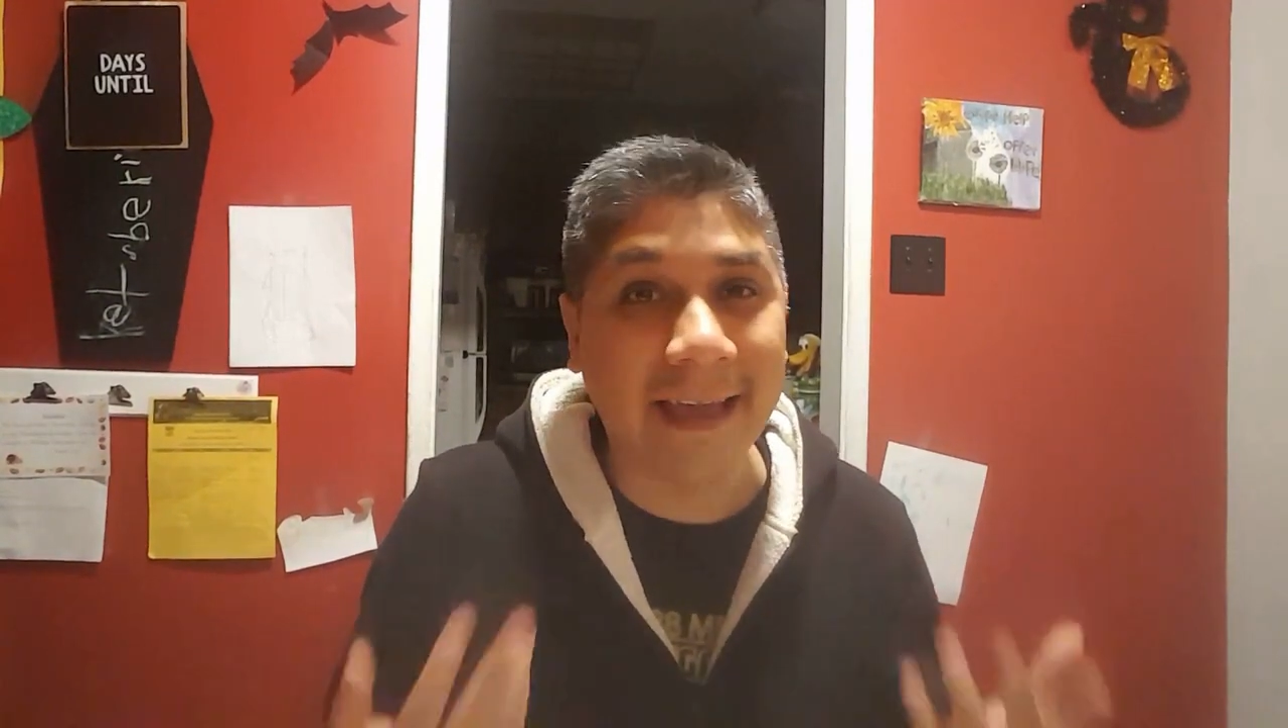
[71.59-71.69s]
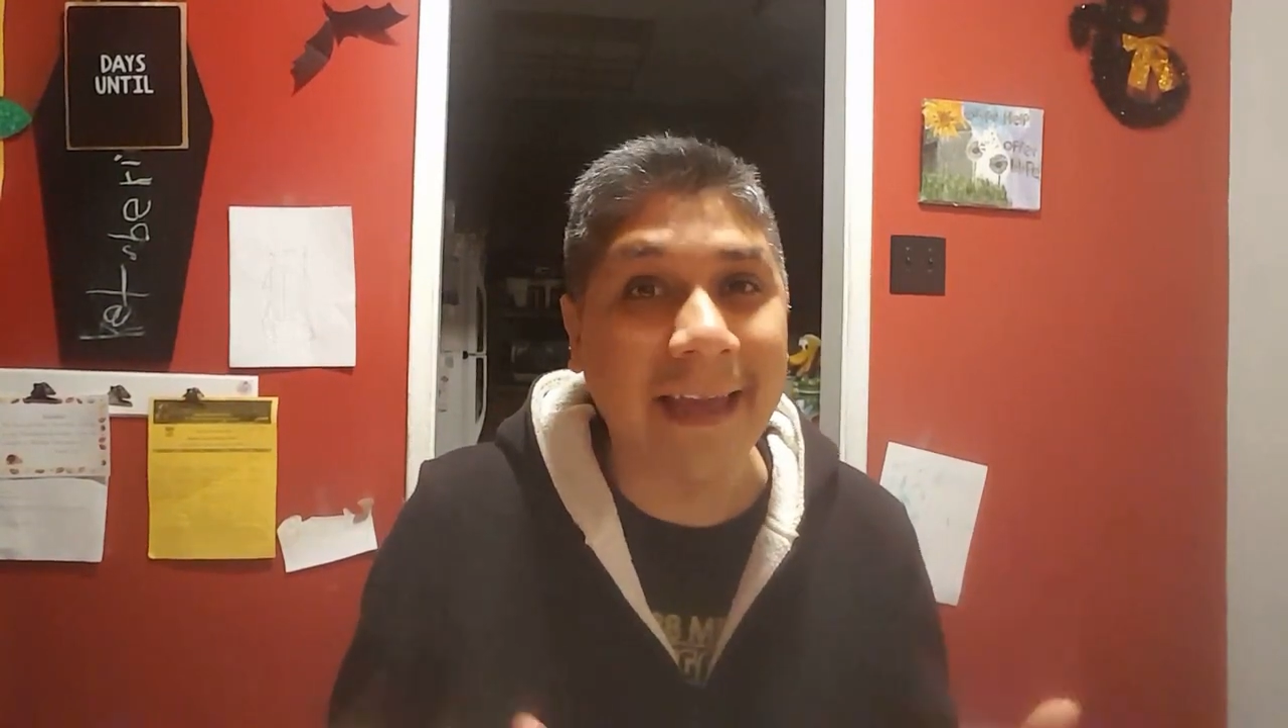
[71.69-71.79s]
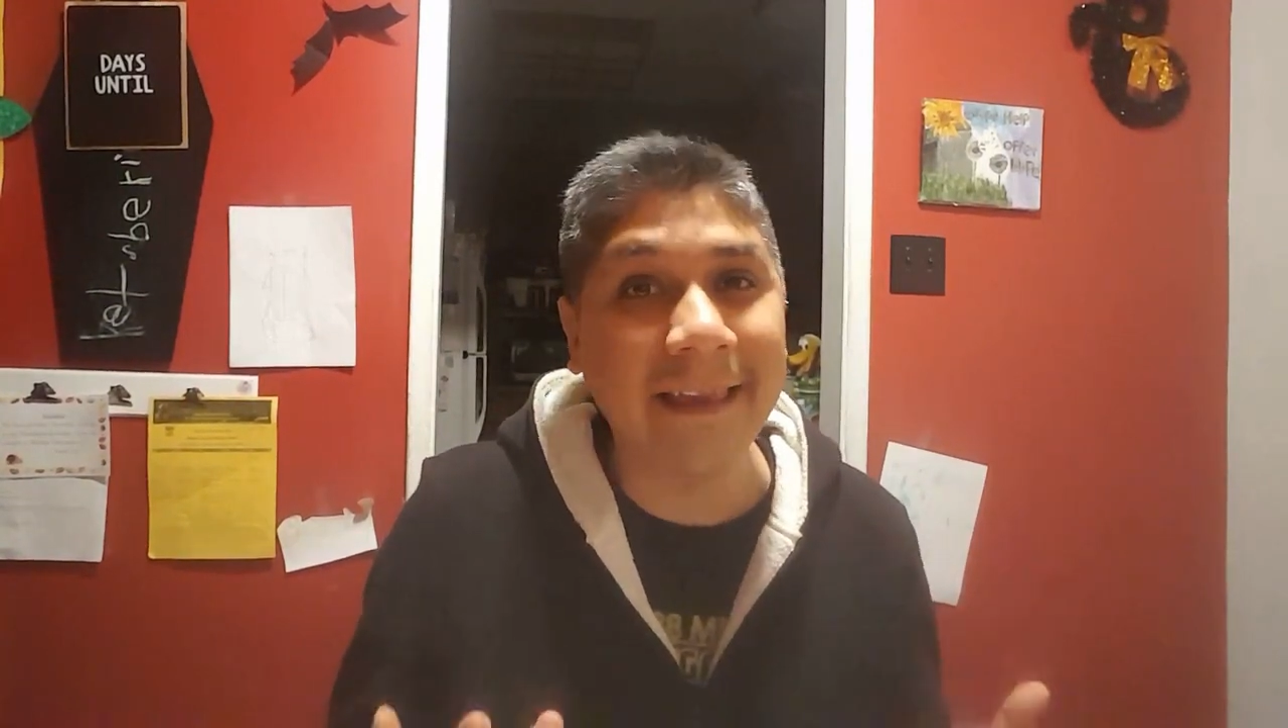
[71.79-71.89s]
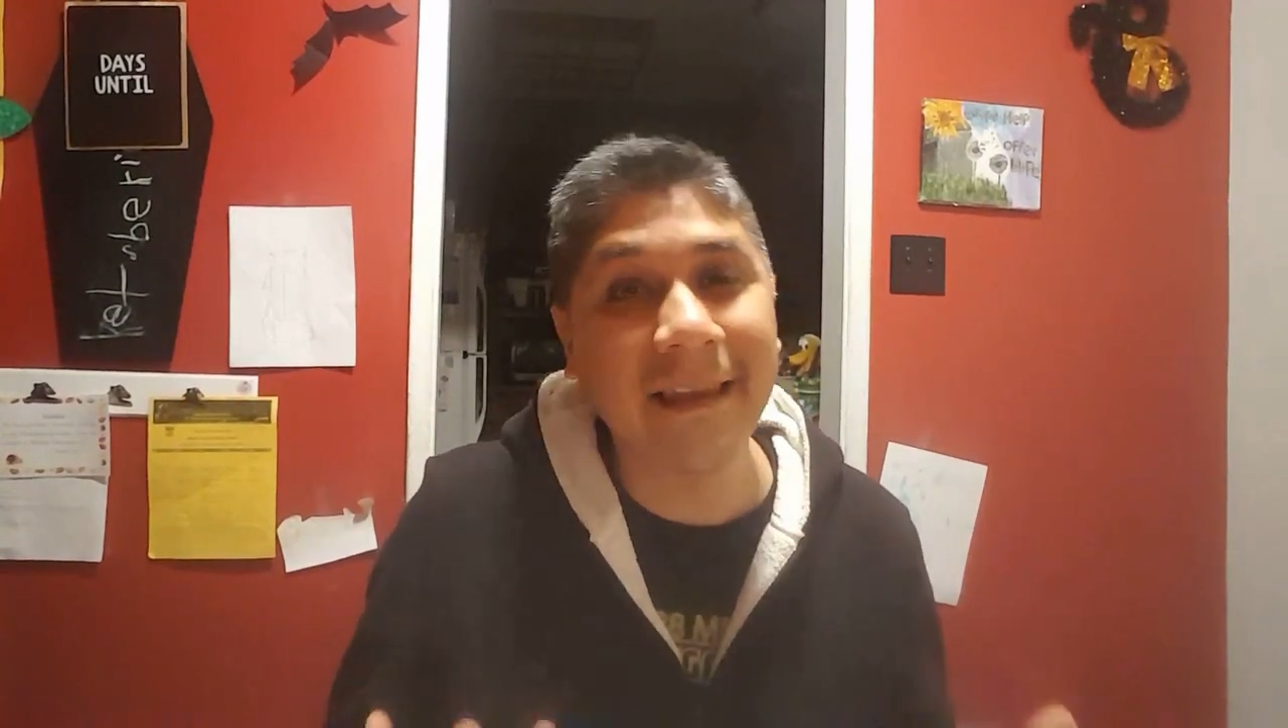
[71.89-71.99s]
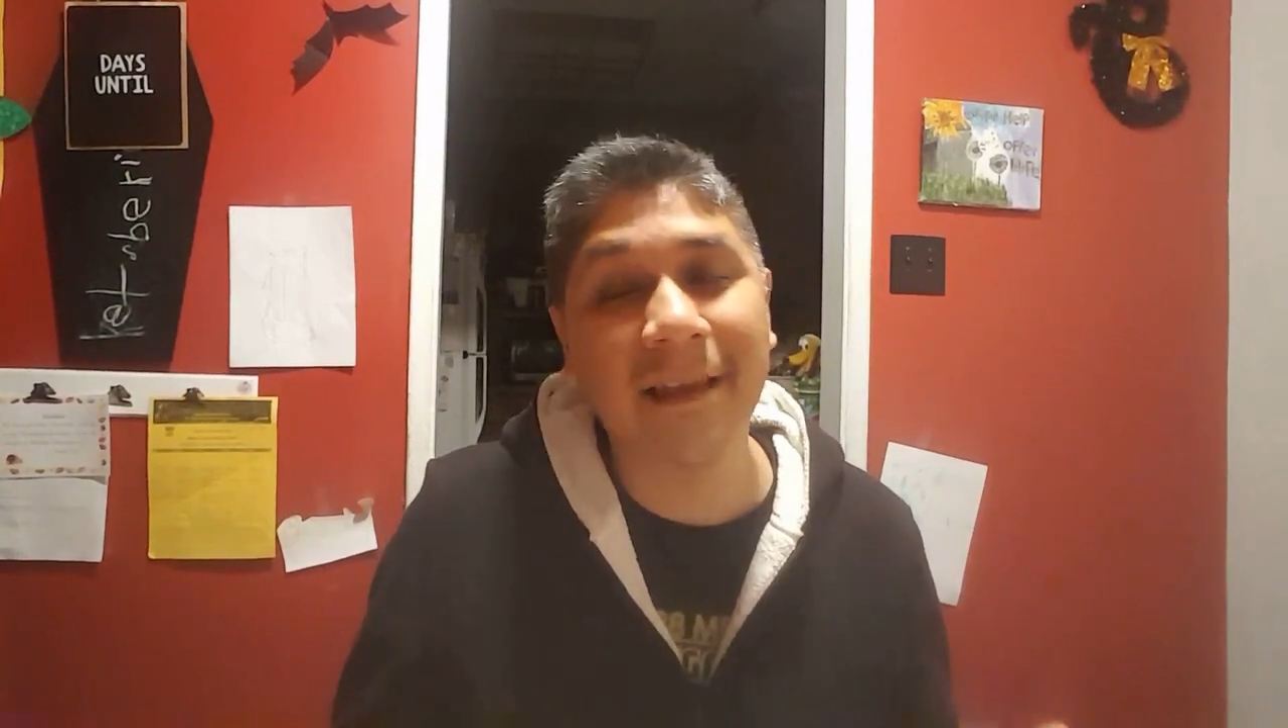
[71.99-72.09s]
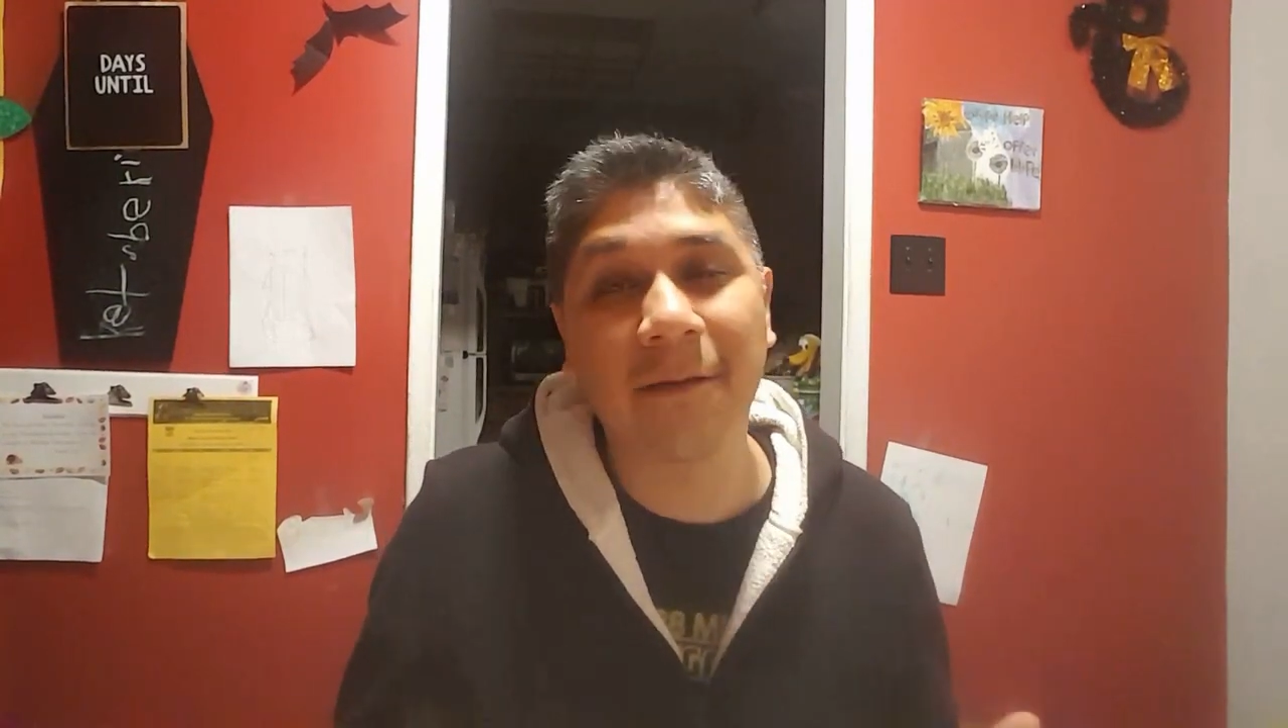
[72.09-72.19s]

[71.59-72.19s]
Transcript: 18 to